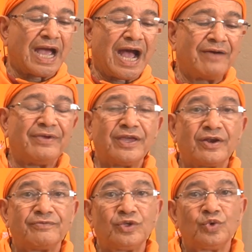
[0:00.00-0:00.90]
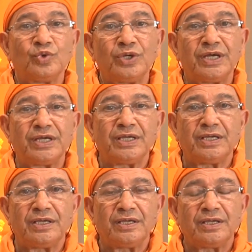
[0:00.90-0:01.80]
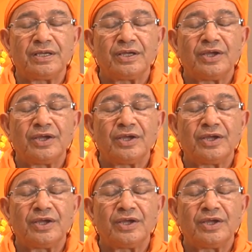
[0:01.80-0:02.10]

aware of the unity,